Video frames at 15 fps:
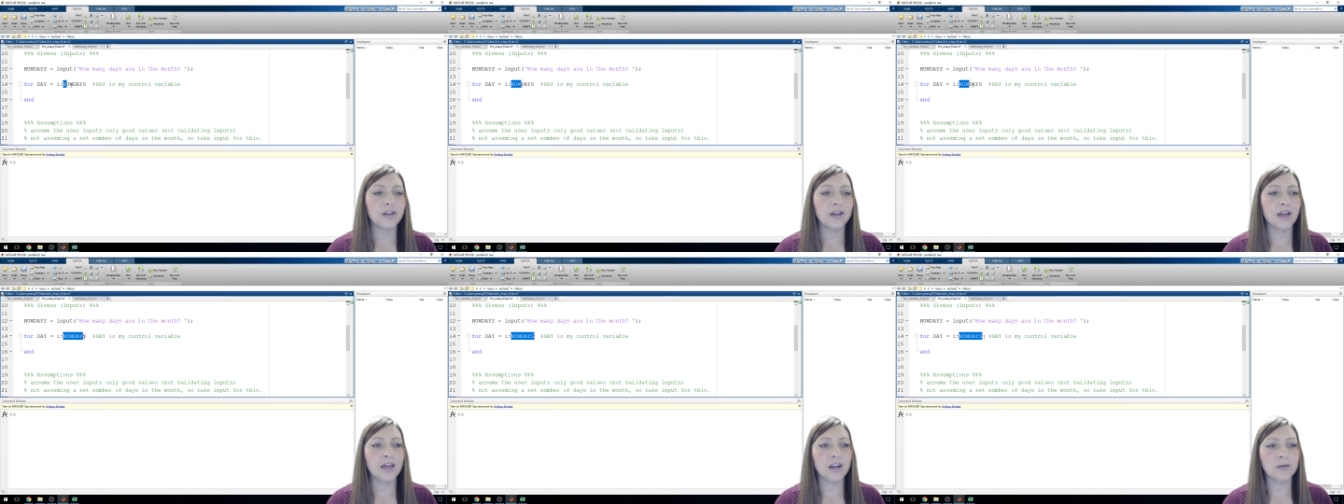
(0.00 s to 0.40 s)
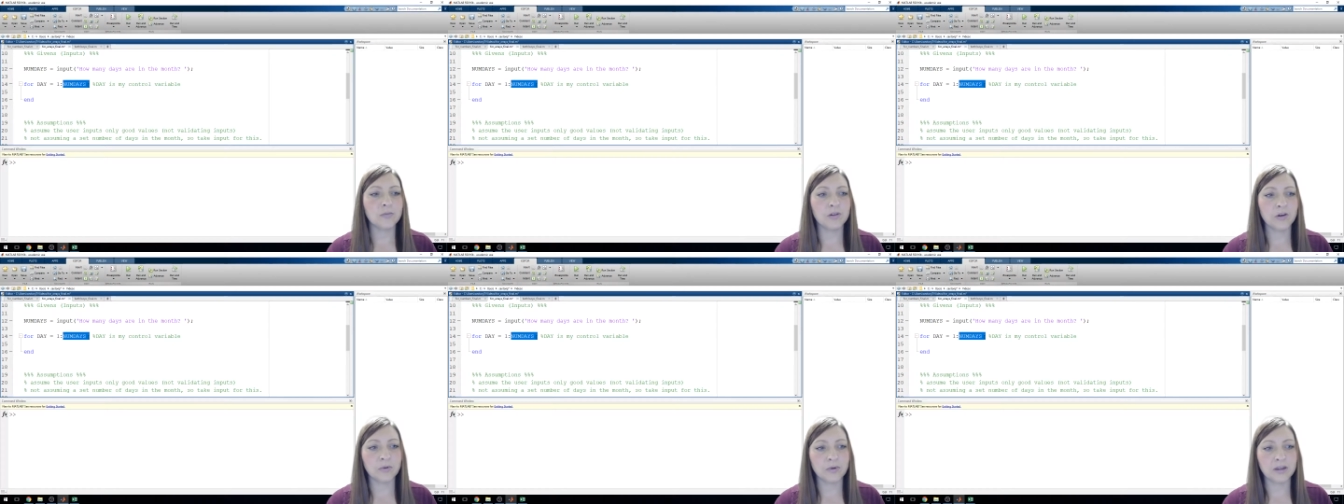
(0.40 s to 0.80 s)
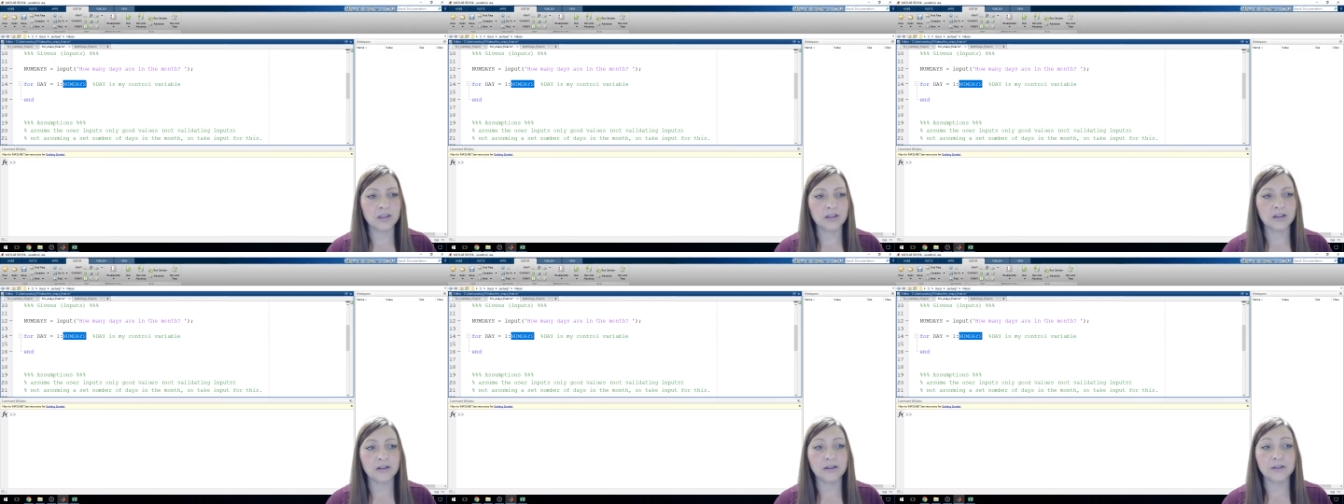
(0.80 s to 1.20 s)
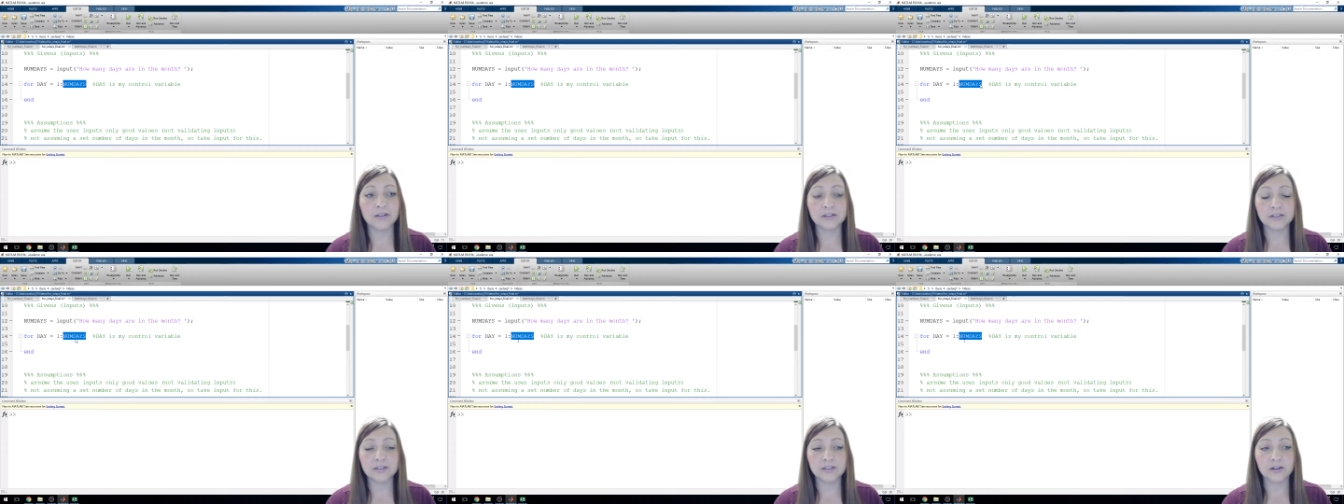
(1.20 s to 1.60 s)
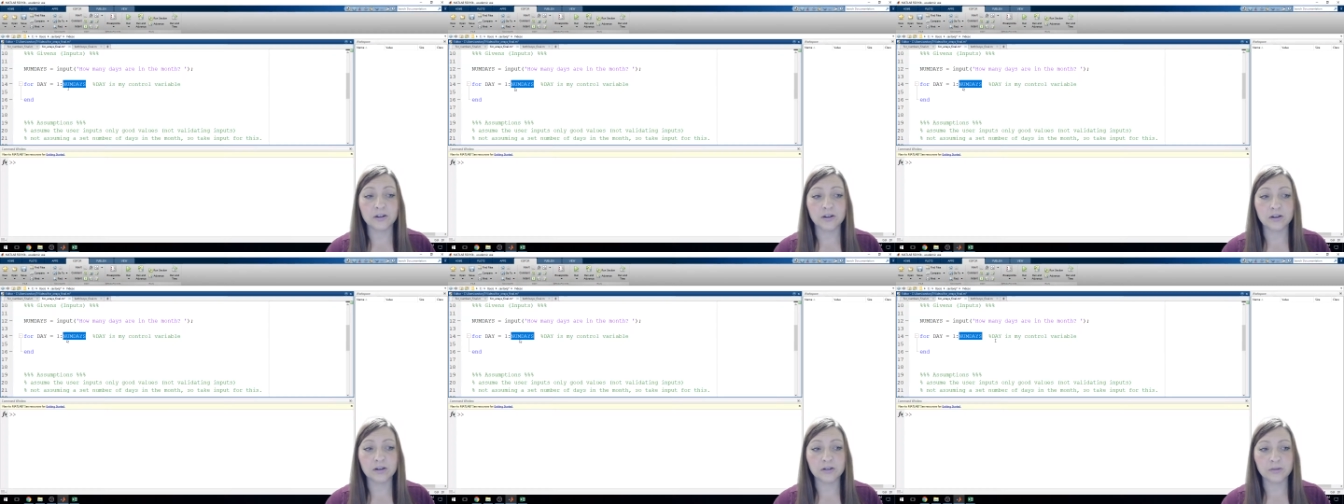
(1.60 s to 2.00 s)
and I'm going
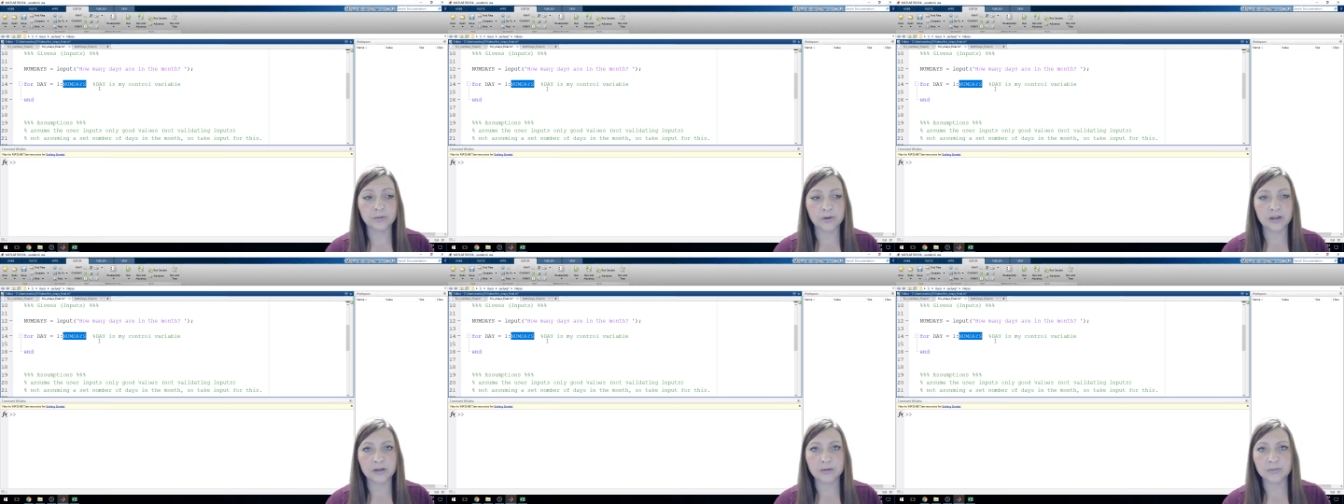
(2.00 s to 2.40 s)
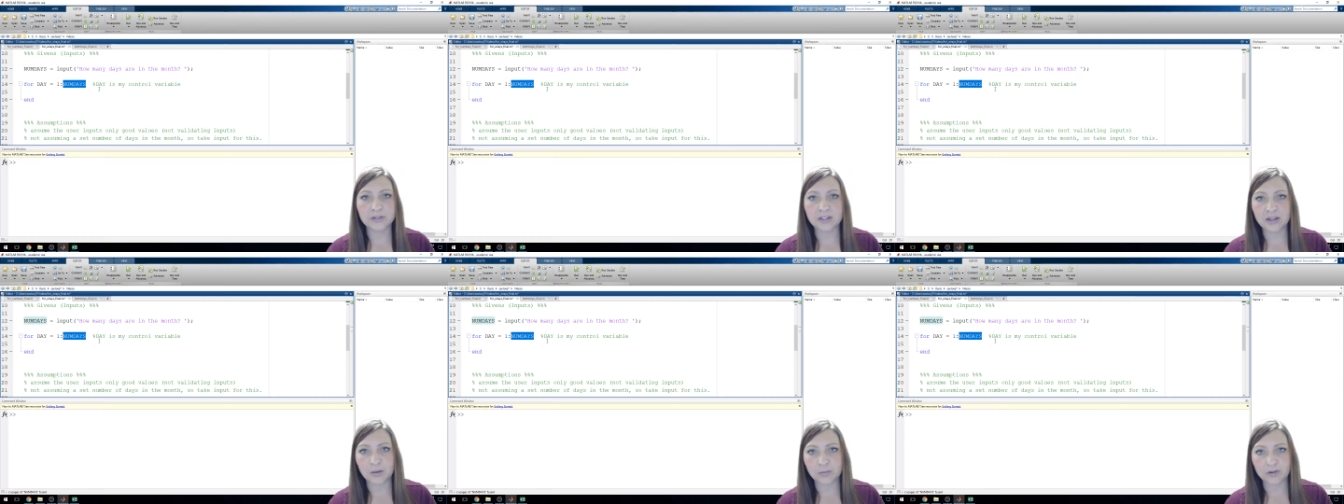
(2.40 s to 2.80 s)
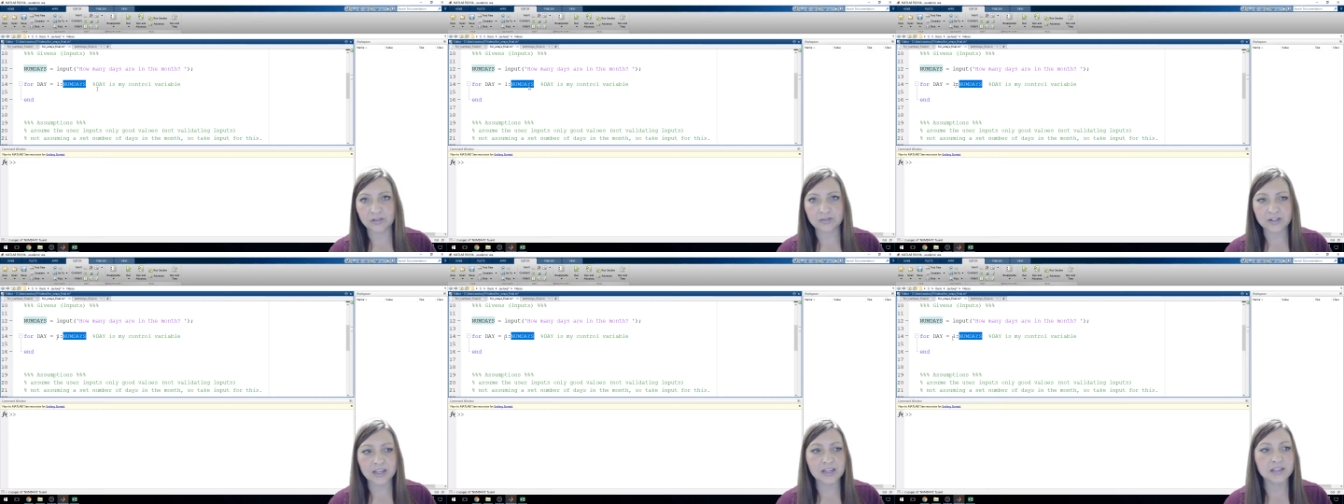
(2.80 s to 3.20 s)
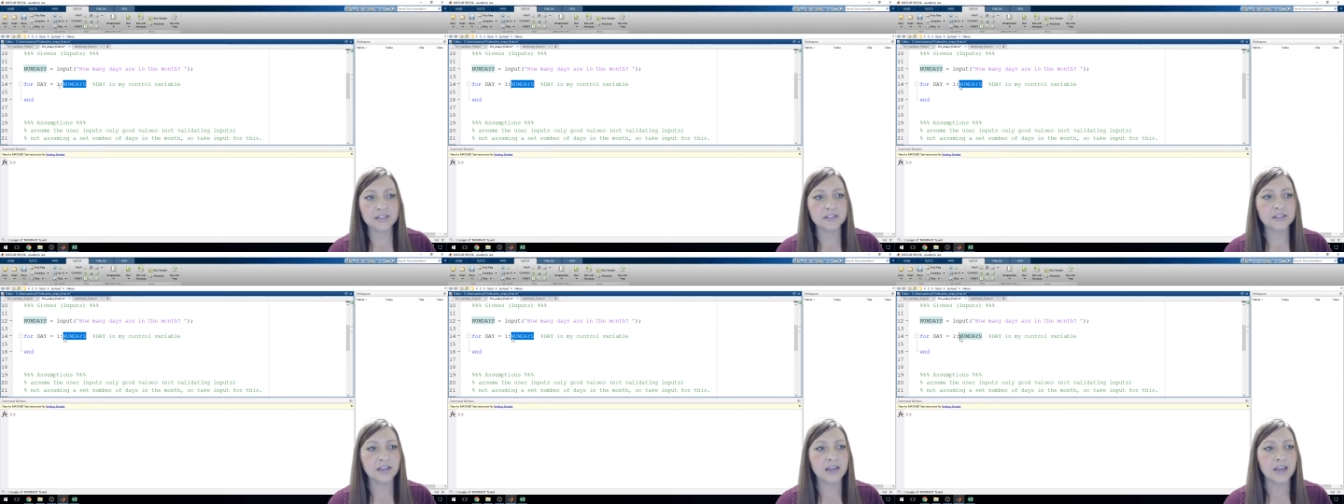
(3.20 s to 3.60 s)
all the way up to number of days,